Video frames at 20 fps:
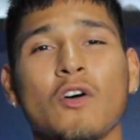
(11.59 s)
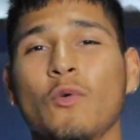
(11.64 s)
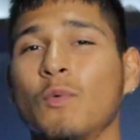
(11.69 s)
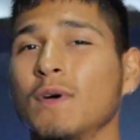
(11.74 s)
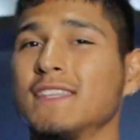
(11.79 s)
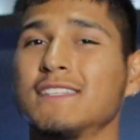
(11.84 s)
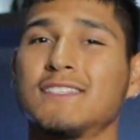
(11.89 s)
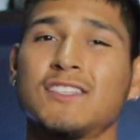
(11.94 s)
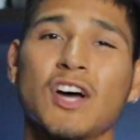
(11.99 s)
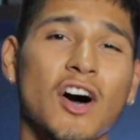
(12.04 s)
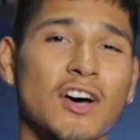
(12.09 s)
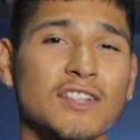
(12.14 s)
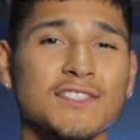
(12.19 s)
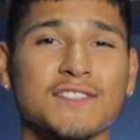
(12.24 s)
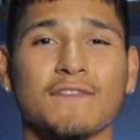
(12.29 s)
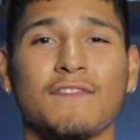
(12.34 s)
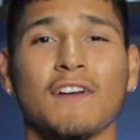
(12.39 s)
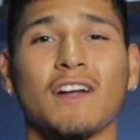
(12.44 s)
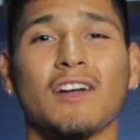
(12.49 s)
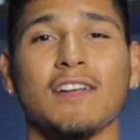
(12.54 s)
with tons
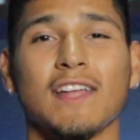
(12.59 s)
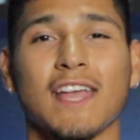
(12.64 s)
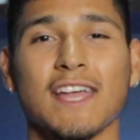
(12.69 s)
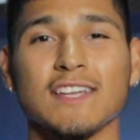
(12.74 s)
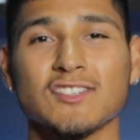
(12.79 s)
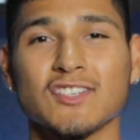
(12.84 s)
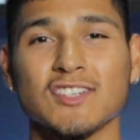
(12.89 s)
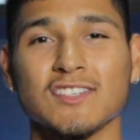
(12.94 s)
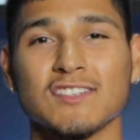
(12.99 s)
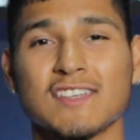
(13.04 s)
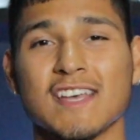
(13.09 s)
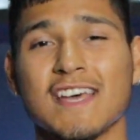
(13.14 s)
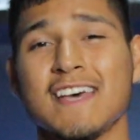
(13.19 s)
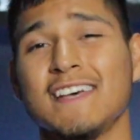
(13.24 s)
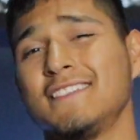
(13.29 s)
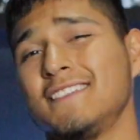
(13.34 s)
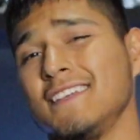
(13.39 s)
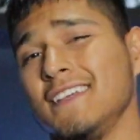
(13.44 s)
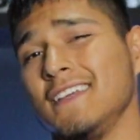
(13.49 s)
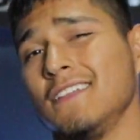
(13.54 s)
of variations
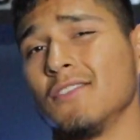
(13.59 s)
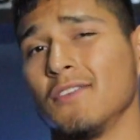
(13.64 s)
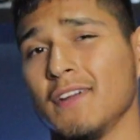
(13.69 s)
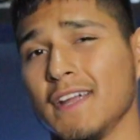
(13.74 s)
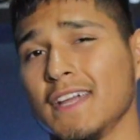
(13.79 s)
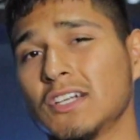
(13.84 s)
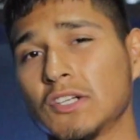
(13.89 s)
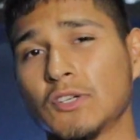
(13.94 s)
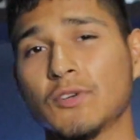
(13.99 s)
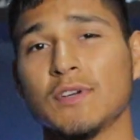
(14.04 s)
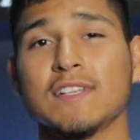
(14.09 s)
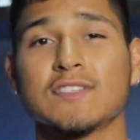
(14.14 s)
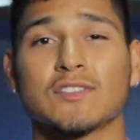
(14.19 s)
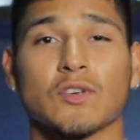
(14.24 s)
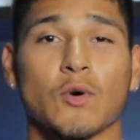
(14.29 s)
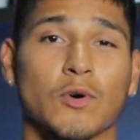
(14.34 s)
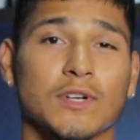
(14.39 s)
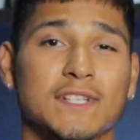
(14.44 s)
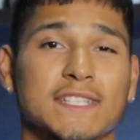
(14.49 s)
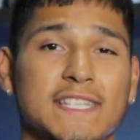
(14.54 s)
to either increase
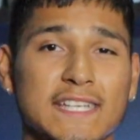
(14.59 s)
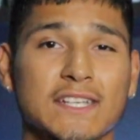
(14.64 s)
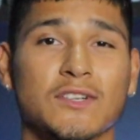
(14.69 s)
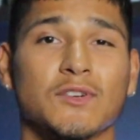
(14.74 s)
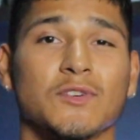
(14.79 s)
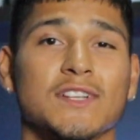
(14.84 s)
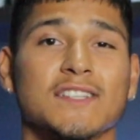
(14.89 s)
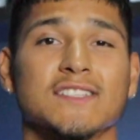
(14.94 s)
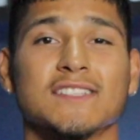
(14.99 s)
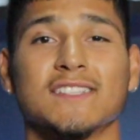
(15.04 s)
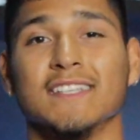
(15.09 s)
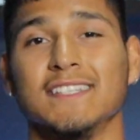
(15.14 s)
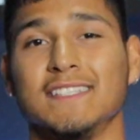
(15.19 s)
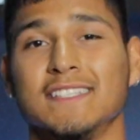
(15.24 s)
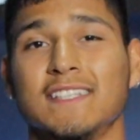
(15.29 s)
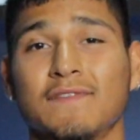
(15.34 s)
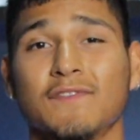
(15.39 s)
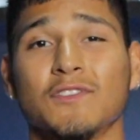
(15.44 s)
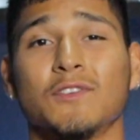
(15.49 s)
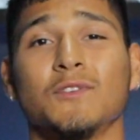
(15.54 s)
or decrease the
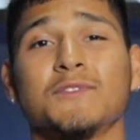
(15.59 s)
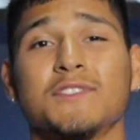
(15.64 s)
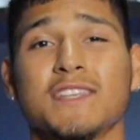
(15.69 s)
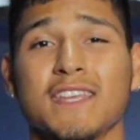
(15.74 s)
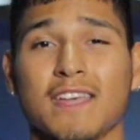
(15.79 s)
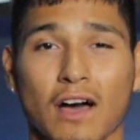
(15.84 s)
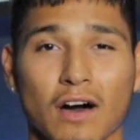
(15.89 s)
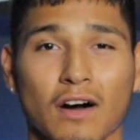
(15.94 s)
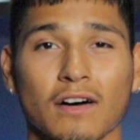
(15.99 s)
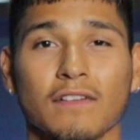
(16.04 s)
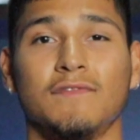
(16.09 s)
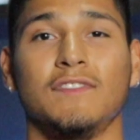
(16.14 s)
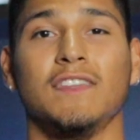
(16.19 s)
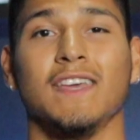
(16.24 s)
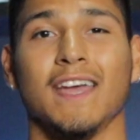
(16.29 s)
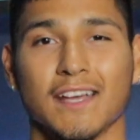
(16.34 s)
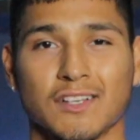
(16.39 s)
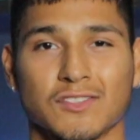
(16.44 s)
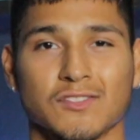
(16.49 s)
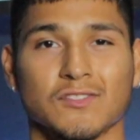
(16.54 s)
difficulty of the
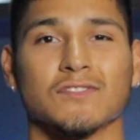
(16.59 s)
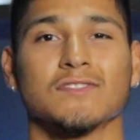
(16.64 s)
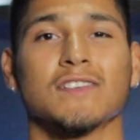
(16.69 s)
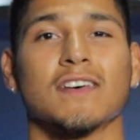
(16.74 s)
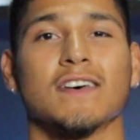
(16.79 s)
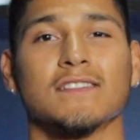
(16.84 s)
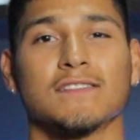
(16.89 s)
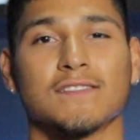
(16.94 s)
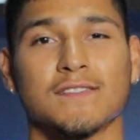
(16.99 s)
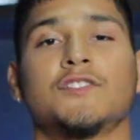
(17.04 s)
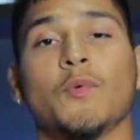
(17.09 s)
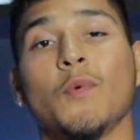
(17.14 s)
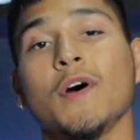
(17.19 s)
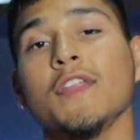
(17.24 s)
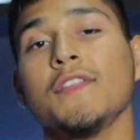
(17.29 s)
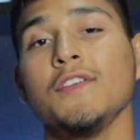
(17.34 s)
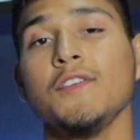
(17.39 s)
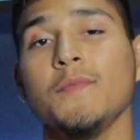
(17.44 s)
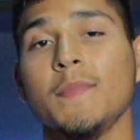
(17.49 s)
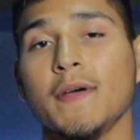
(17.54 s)
exercise. So
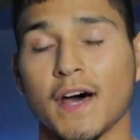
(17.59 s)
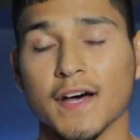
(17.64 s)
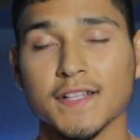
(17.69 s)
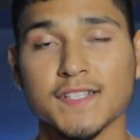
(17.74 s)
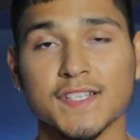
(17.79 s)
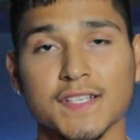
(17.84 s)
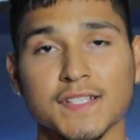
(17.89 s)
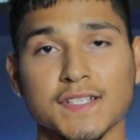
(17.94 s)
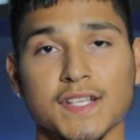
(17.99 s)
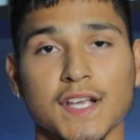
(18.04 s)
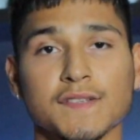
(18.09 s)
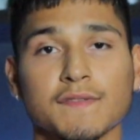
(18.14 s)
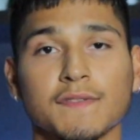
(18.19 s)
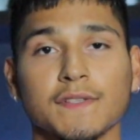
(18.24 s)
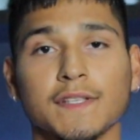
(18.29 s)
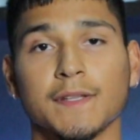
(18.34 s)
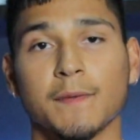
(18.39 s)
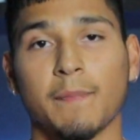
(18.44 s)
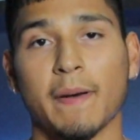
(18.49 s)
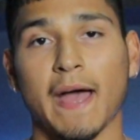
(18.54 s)
whether you've been unsuccessful
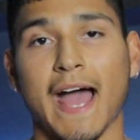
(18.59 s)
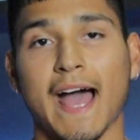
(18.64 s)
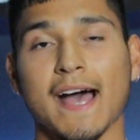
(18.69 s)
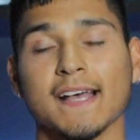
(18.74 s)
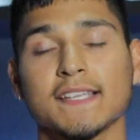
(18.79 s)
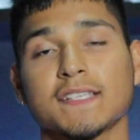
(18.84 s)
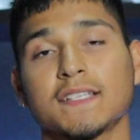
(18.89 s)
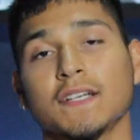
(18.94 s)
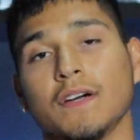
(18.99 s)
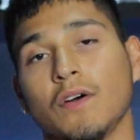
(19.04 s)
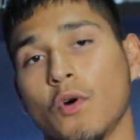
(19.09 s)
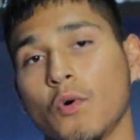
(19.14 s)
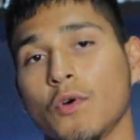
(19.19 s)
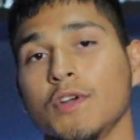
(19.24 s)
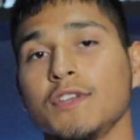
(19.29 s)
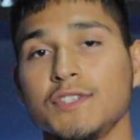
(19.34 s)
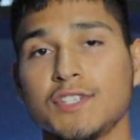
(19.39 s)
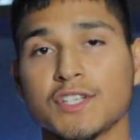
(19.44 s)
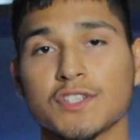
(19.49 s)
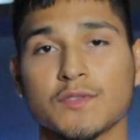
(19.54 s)
in the past or
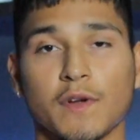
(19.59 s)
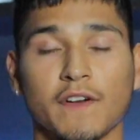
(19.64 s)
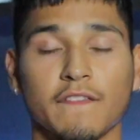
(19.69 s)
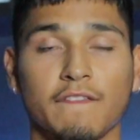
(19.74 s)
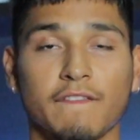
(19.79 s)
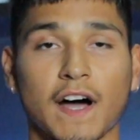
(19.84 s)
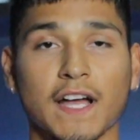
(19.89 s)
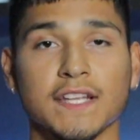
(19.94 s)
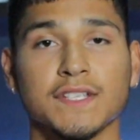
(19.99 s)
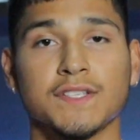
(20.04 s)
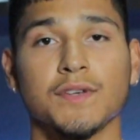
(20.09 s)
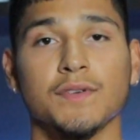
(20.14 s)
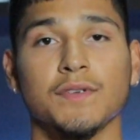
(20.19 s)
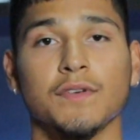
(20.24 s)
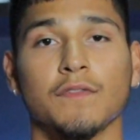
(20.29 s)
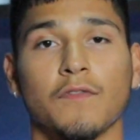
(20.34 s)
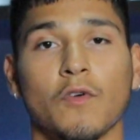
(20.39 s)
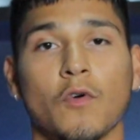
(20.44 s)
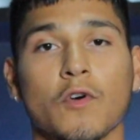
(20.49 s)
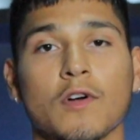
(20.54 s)
you just want to fine-tune
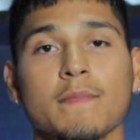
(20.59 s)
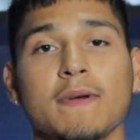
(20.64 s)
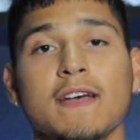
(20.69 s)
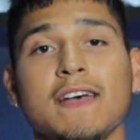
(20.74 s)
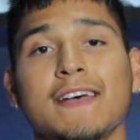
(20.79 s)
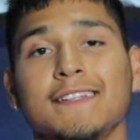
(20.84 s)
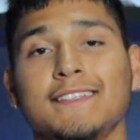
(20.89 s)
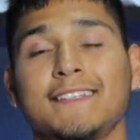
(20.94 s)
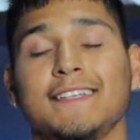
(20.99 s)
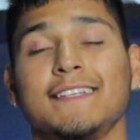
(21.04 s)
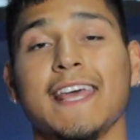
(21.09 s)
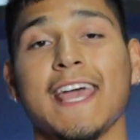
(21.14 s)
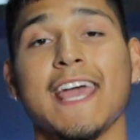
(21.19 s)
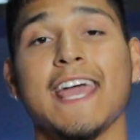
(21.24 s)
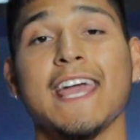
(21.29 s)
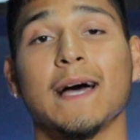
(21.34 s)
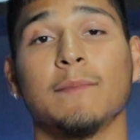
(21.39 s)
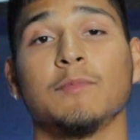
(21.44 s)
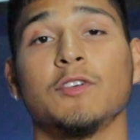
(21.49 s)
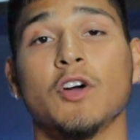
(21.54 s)
your form,
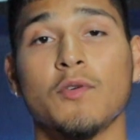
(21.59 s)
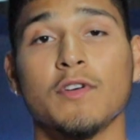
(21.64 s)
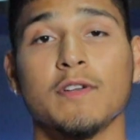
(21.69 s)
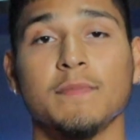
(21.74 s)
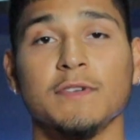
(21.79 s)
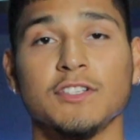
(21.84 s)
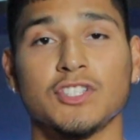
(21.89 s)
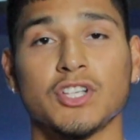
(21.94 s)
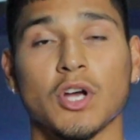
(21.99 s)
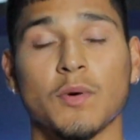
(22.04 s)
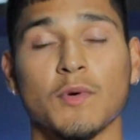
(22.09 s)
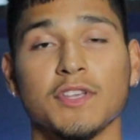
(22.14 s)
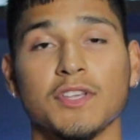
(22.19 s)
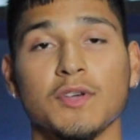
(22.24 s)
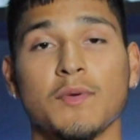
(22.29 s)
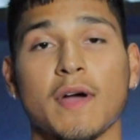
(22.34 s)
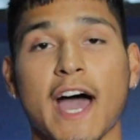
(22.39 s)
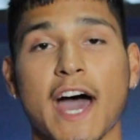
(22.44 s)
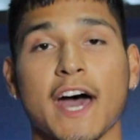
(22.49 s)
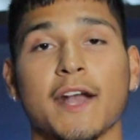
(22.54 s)
today I'm going to be showing
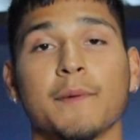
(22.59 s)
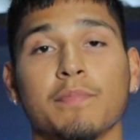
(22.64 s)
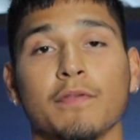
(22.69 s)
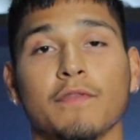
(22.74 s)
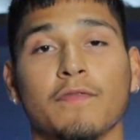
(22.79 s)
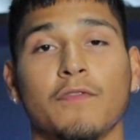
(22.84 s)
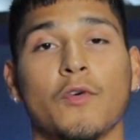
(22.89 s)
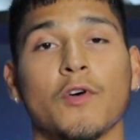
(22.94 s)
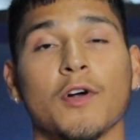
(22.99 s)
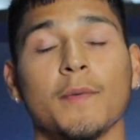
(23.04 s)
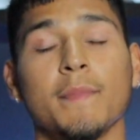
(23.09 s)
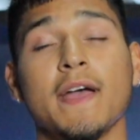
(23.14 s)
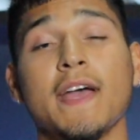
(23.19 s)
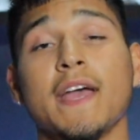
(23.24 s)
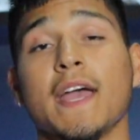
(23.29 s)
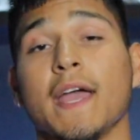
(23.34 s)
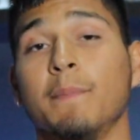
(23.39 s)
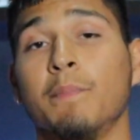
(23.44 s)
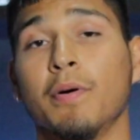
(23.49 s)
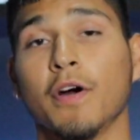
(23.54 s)
you how to perform
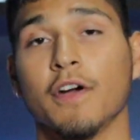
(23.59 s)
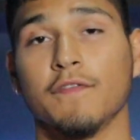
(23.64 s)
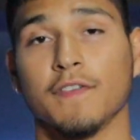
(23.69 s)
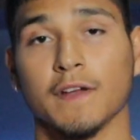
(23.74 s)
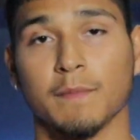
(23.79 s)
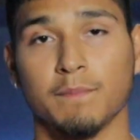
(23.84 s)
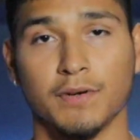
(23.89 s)
a perfect